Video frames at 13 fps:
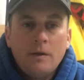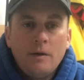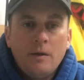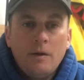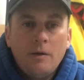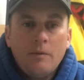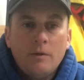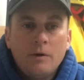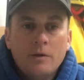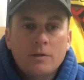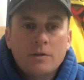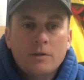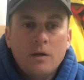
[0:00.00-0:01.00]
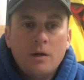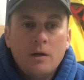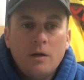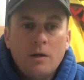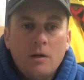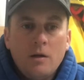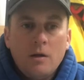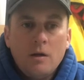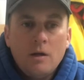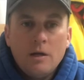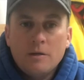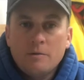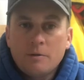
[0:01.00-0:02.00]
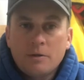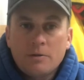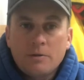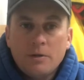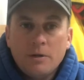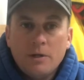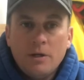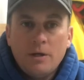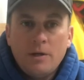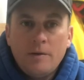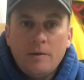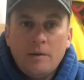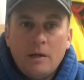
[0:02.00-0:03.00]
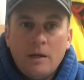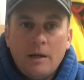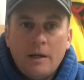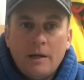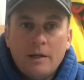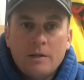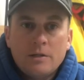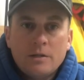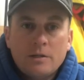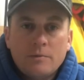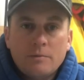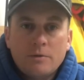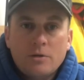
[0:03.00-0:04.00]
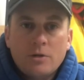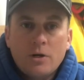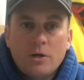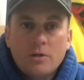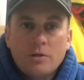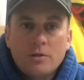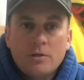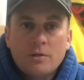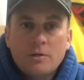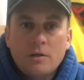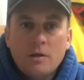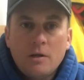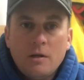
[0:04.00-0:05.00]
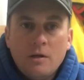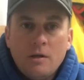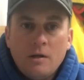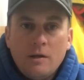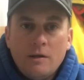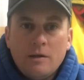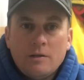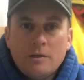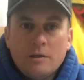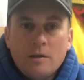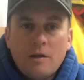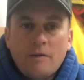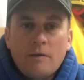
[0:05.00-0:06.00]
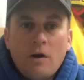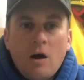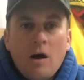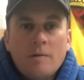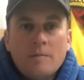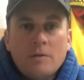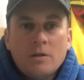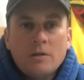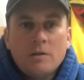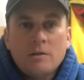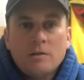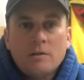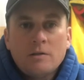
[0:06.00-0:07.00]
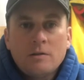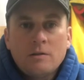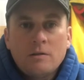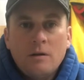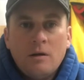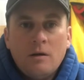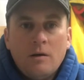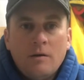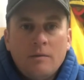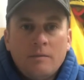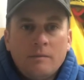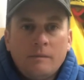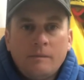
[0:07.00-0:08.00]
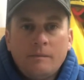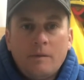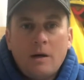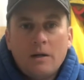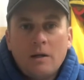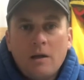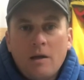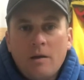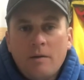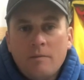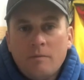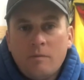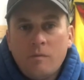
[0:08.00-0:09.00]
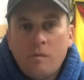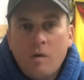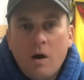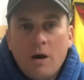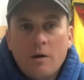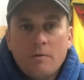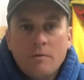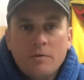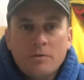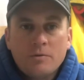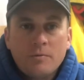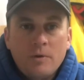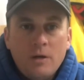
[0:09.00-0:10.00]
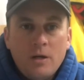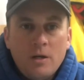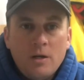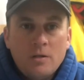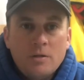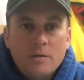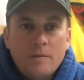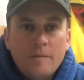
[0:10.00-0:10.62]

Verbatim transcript: it works. Uh, his work's really good. He kind of gives you some instructions, gives you several options. Um, mine came wired with a switch.